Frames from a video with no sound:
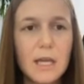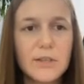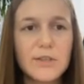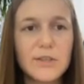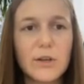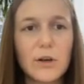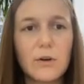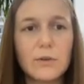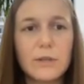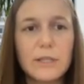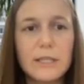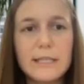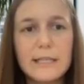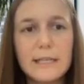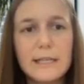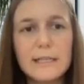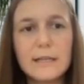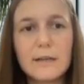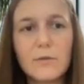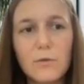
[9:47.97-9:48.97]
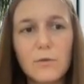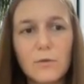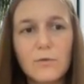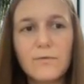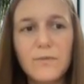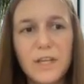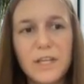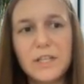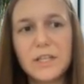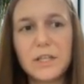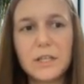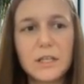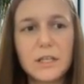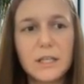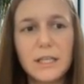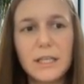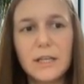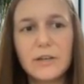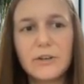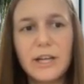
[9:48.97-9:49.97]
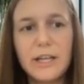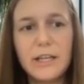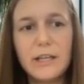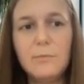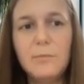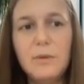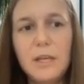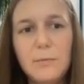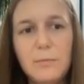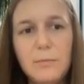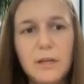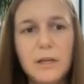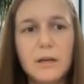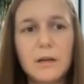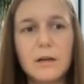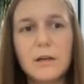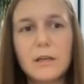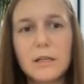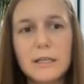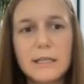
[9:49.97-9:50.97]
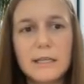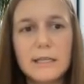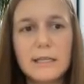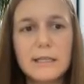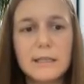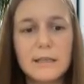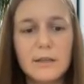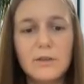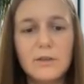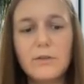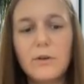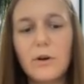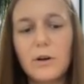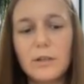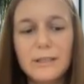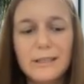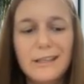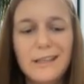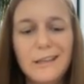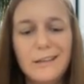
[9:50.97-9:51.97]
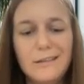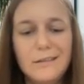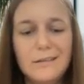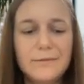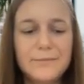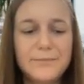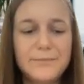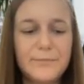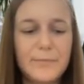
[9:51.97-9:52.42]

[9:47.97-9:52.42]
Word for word: So this is a cool feature in CrateDB because you don't need